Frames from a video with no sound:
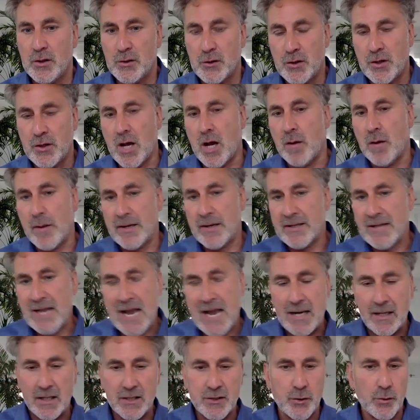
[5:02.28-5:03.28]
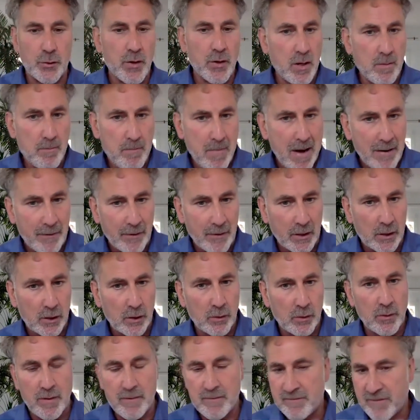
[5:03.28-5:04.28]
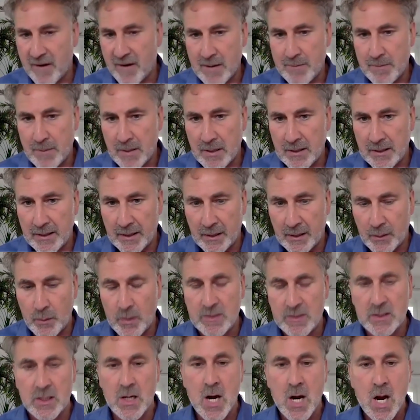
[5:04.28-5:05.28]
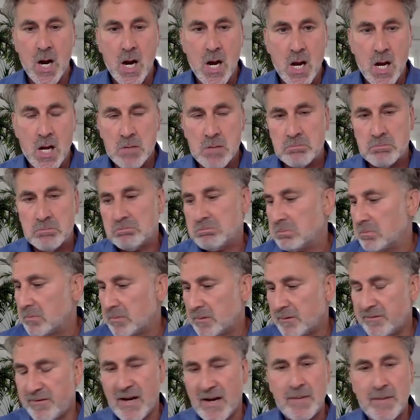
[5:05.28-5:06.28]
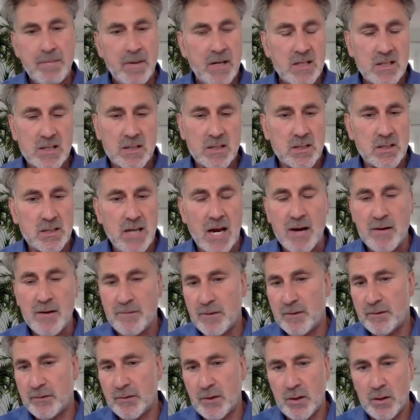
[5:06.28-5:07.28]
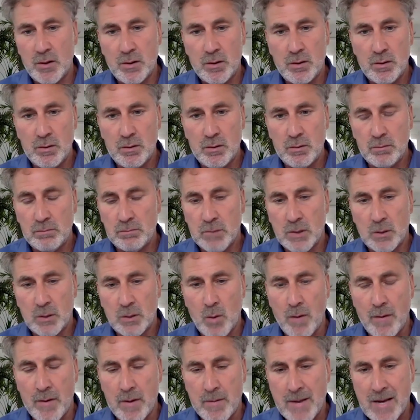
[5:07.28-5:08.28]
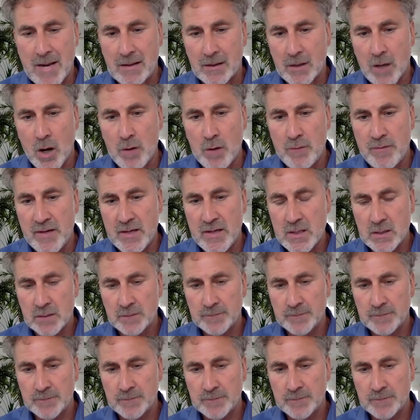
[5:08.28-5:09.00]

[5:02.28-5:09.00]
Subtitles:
in Canada and America, and vaping liquids. Vaping's safe if you are worried about COVID?